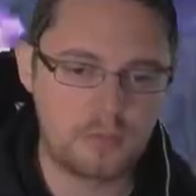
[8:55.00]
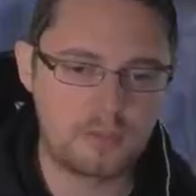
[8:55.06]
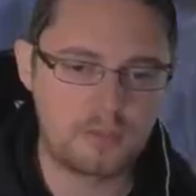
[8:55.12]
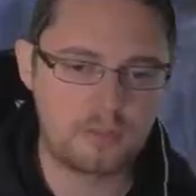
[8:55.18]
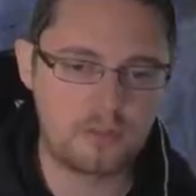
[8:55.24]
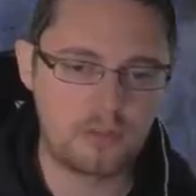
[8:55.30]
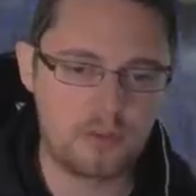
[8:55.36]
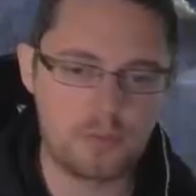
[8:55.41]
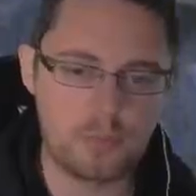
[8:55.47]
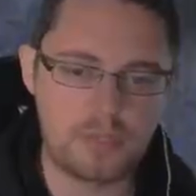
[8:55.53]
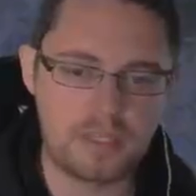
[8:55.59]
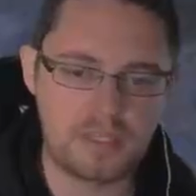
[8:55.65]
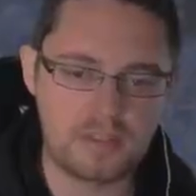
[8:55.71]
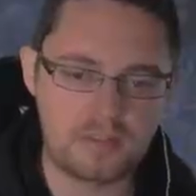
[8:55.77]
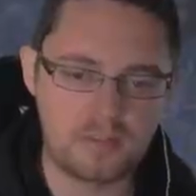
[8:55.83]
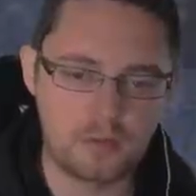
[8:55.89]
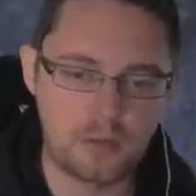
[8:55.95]
We just taunt, we
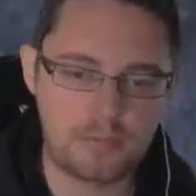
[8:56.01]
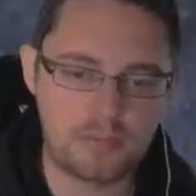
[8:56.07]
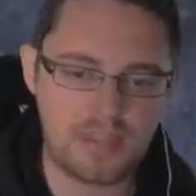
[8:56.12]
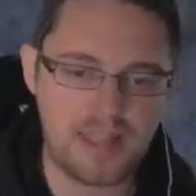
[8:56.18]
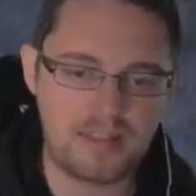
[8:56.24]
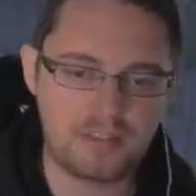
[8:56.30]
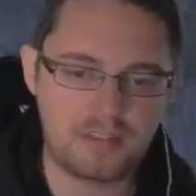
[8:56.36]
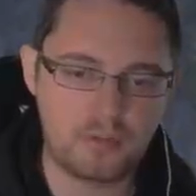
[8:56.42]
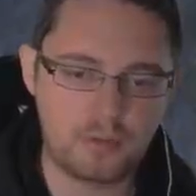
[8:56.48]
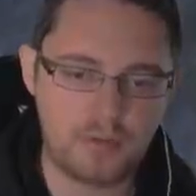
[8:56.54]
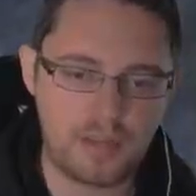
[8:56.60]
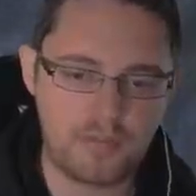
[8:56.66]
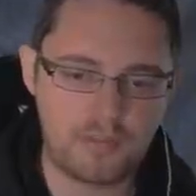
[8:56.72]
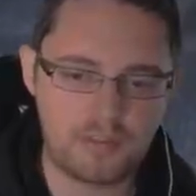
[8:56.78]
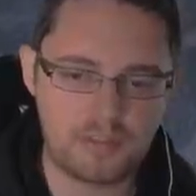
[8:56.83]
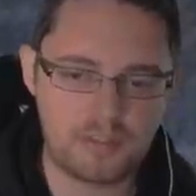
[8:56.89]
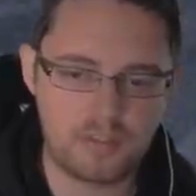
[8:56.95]
can interrupt and taunt
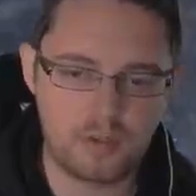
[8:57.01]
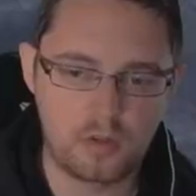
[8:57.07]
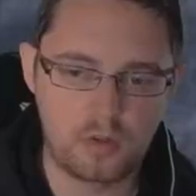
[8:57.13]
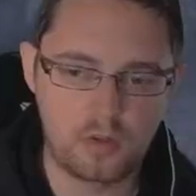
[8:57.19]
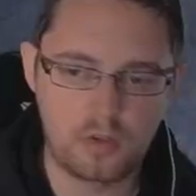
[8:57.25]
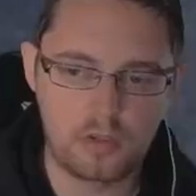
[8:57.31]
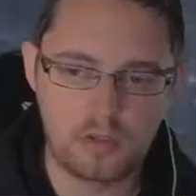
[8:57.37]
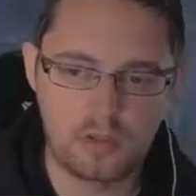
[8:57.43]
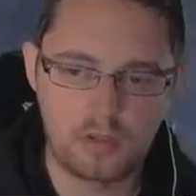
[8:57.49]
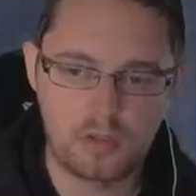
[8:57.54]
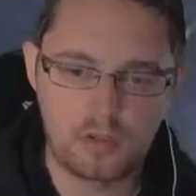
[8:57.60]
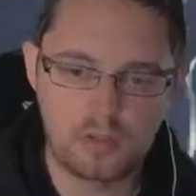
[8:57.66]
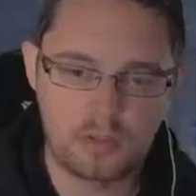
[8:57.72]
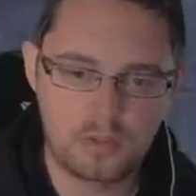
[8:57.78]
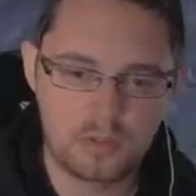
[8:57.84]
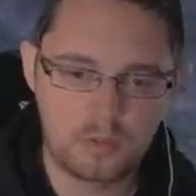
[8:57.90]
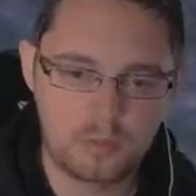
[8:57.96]
everything all
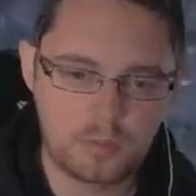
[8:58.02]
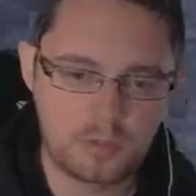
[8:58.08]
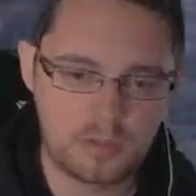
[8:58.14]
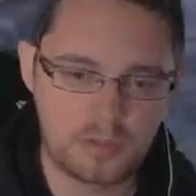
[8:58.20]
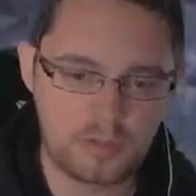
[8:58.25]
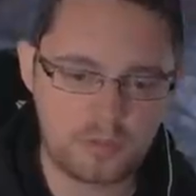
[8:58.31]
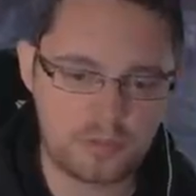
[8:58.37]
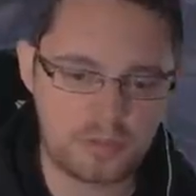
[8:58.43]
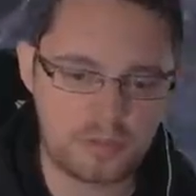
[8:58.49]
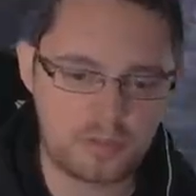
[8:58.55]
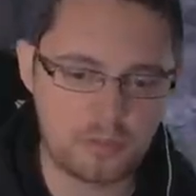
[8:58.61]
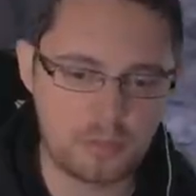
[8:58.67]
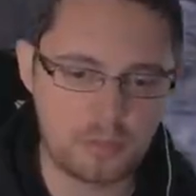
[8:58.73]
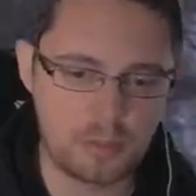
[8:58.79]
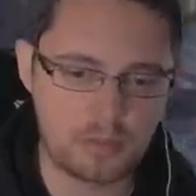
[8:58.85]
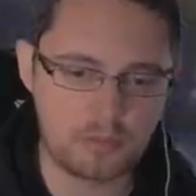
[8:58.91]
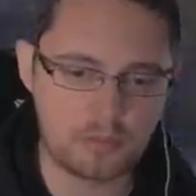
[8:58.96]
with literally
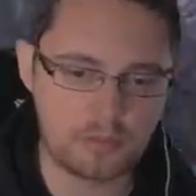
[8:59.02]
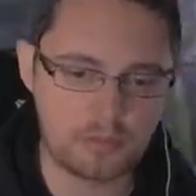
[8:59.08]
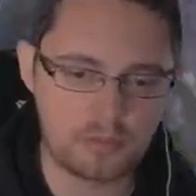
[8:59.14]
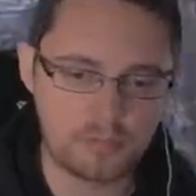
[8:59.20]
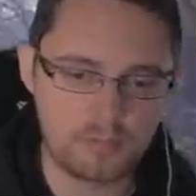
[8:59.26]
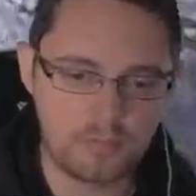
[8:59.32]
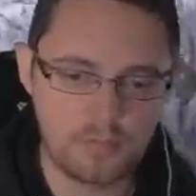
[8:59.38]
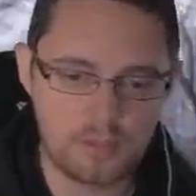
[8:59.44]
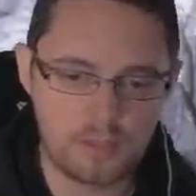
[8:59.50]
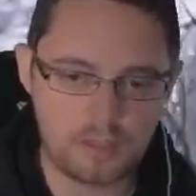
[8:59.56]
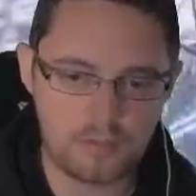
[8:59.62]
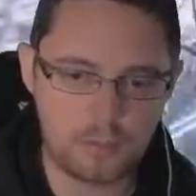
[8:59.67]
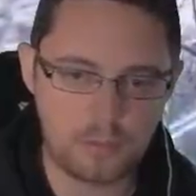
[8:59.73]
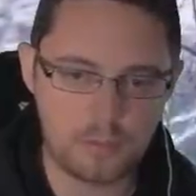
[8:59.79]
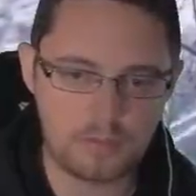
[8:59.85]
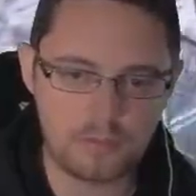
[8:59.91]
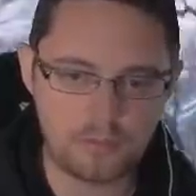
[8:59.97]
2 buttons.
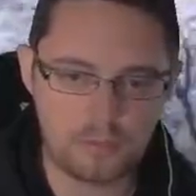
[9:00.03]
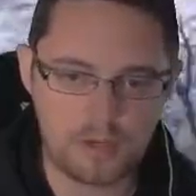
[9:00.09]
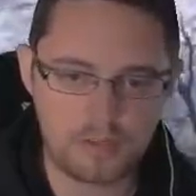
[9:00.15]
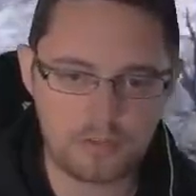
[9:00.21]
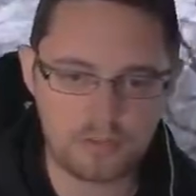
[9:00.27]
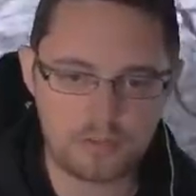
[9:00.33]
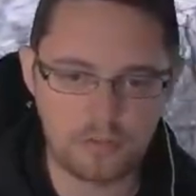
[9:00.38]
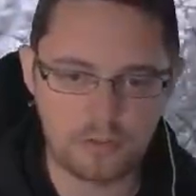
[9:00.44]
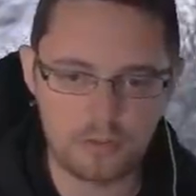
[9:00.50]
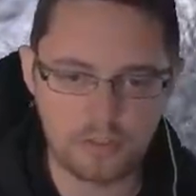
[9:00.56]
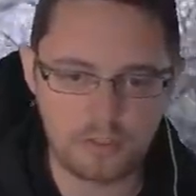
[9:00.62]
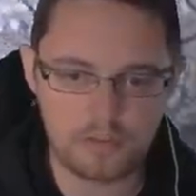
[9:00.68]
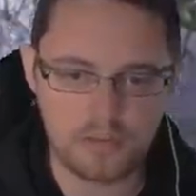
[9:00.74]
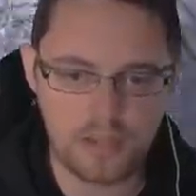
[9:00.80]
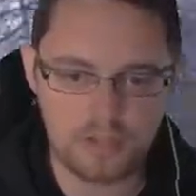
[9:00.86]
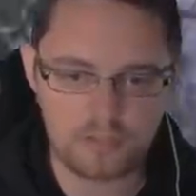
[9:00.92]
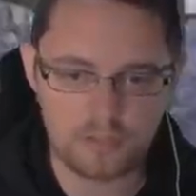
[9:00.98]
If we were to range taunt
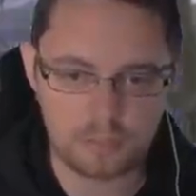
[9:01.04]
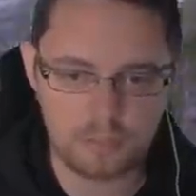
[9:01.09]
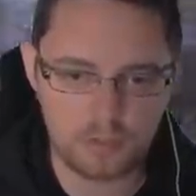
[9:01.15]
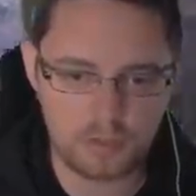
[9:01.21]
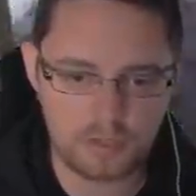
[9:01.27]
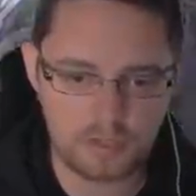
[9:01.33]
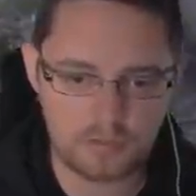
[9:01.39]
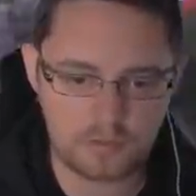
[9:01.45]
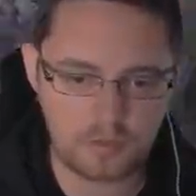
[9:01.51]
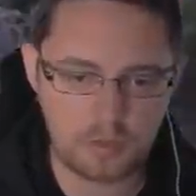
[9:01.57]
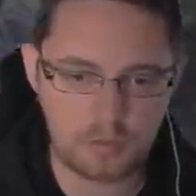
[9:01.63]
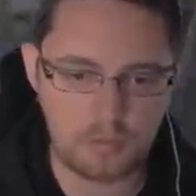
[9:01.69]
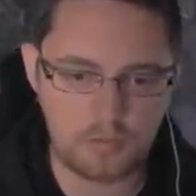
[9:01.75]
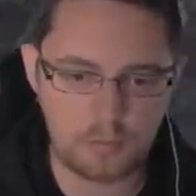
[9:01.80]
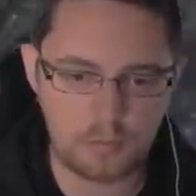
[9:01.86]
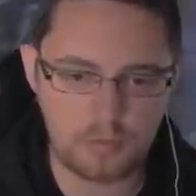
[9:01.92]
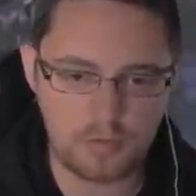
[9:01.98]
this now to proc our
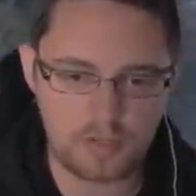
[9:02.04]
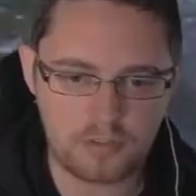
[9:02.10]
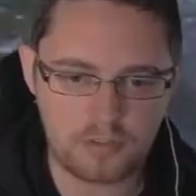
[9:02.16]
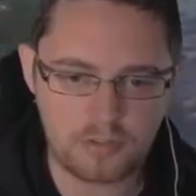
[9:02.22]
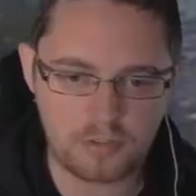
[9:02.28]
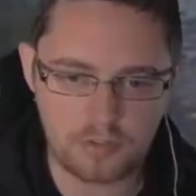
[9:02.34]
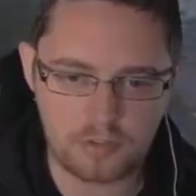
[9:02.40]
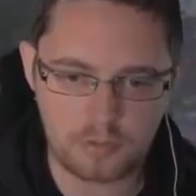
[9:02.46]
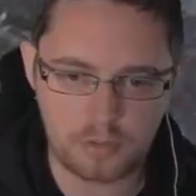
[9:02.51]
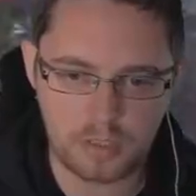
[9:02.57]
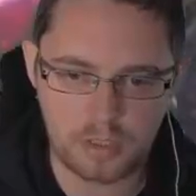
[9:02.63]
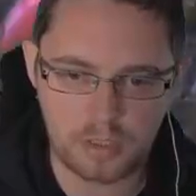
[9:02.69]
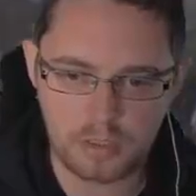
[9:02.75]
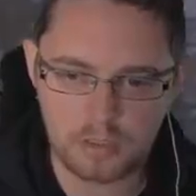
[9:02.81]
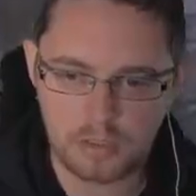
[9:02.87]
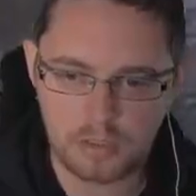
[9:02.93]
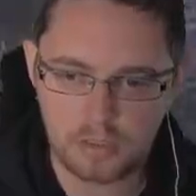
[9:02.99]
Swarm Mother, range taunt this one,
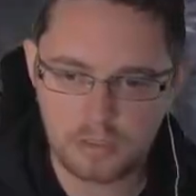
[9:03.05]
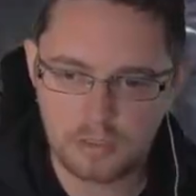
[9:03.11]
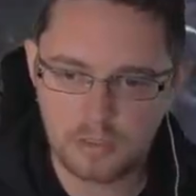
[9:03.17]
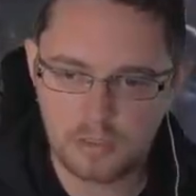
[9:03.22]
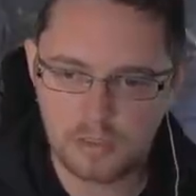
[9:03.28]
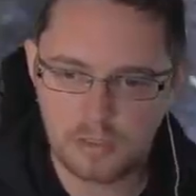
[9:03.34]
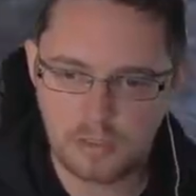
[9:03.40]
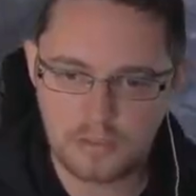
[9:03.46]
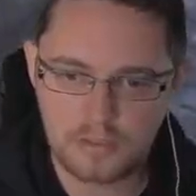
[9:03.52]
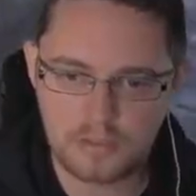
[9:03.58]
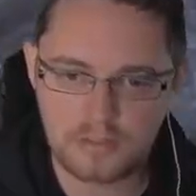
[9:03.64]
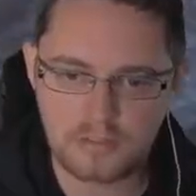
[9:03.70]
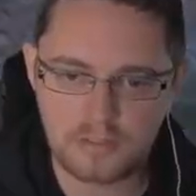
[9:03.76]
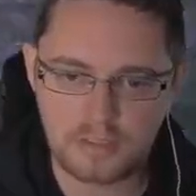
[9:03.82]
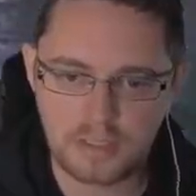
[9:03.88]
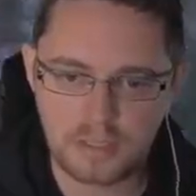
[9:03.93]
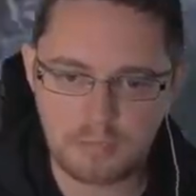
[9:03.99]
look.
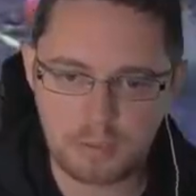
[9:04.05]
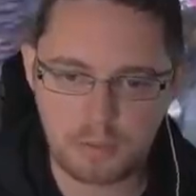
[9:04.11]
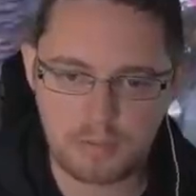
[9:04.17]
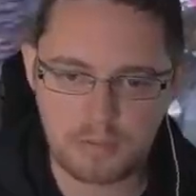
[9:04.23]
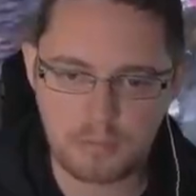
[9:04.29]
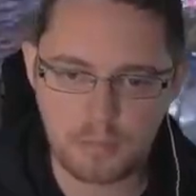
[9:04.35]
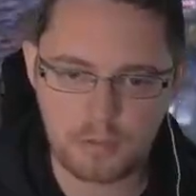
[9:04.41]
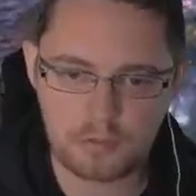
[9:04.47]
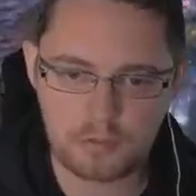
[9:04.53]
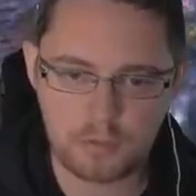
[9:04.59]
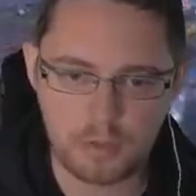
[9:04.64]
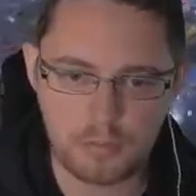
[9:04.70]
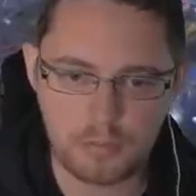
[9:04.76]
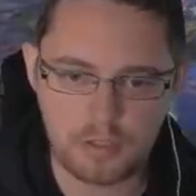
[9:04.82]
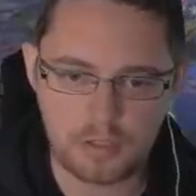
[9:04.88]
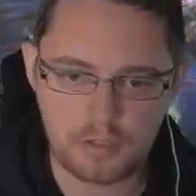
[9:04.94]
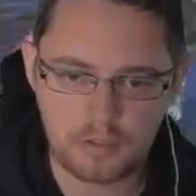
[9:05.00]
This is going to get pulled in by
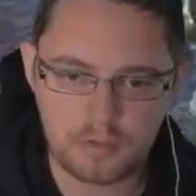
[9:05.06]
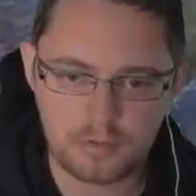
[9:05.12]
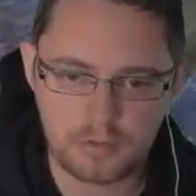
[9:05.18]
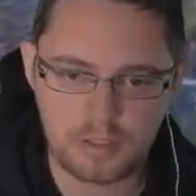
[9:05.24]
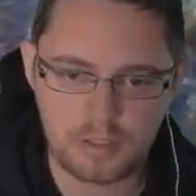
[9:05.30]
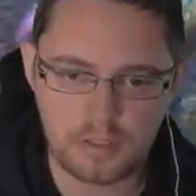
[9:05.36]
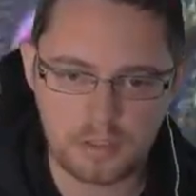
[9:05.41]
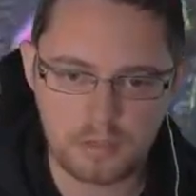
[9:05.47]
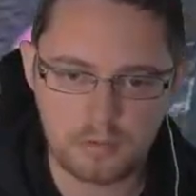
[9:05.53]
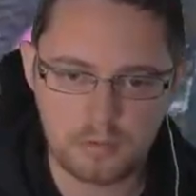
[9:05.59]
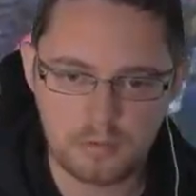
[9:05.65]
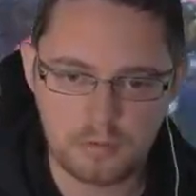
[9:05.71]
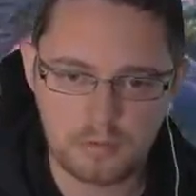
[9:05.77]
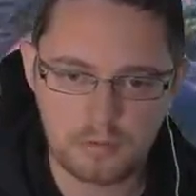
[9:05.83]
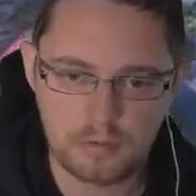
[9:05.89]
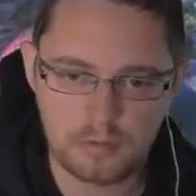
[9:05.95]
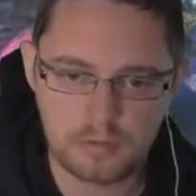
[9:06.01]
Swarm Mother. So there you go.
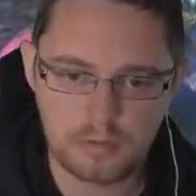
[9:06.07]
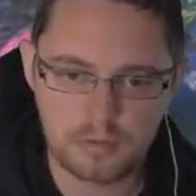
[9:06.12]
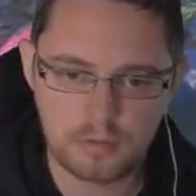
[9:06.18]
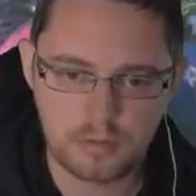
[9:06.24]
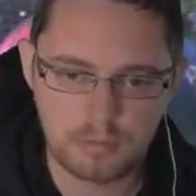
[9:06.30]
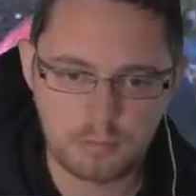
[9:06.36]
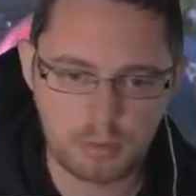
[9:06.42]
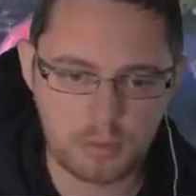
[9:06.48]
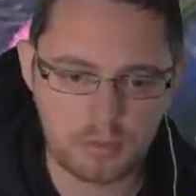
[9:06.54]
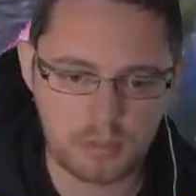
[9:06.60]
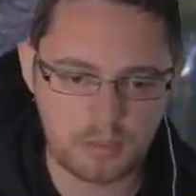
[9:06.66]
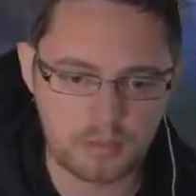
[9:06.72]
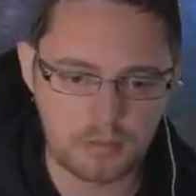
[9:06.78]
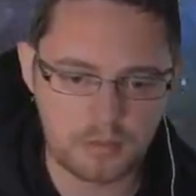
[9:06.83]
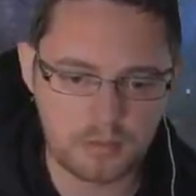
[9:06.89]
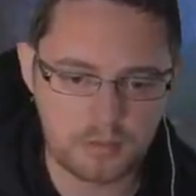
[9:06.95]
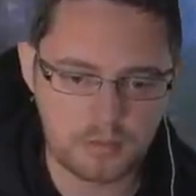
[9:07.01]
Pulled
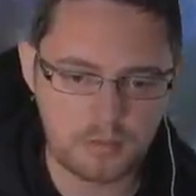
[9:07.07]
in.